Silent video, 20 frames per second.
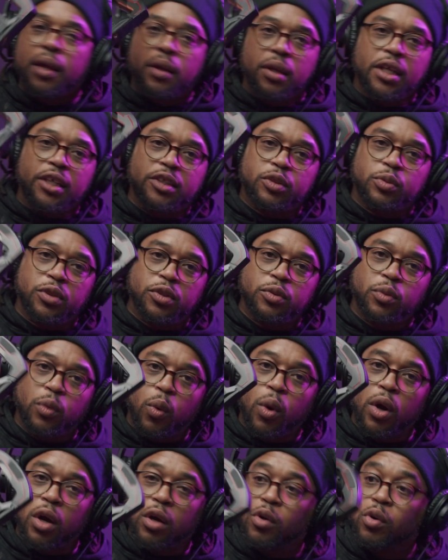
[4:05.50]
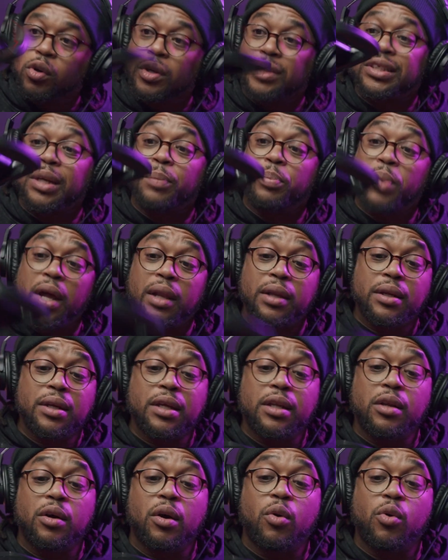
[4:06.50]
This was a workhorse. I probably
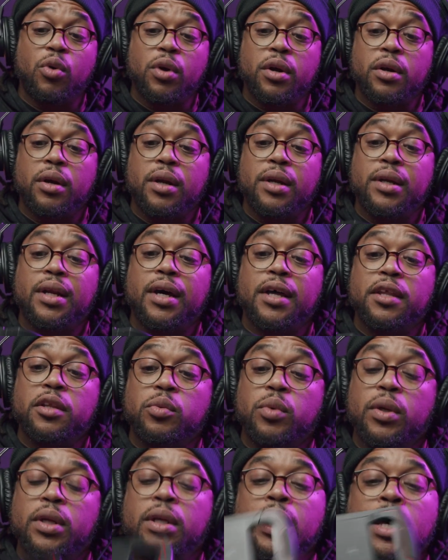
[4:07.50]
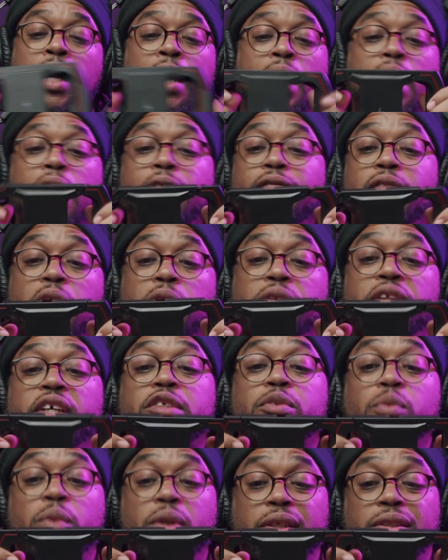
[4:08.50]
need to order another one, even though this
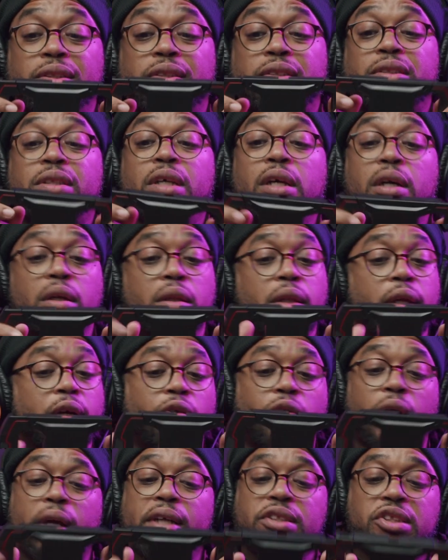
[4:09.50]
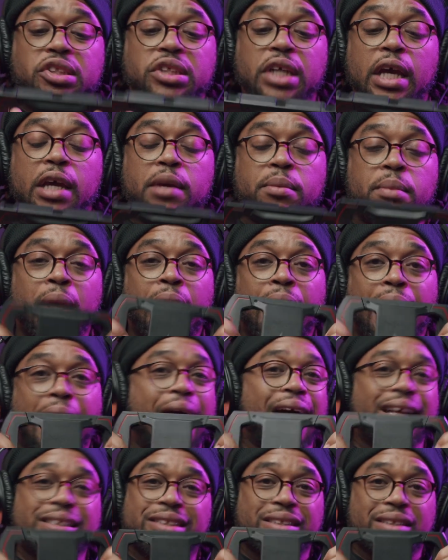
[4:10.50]
one is still in great shape.
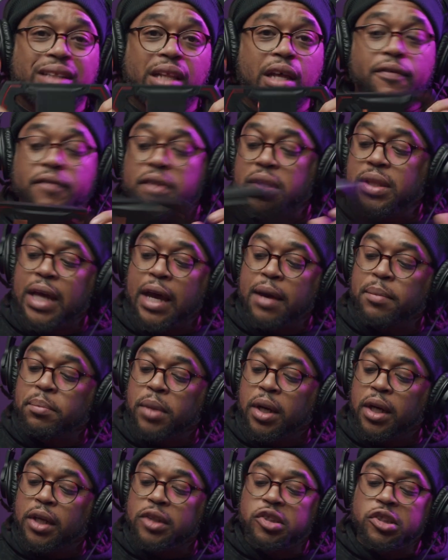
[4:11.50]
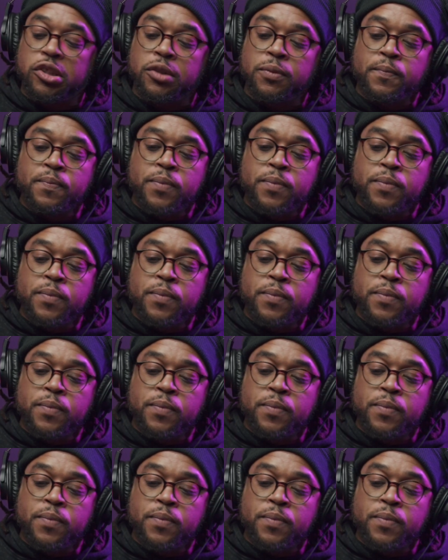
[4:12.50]
I just love it that much.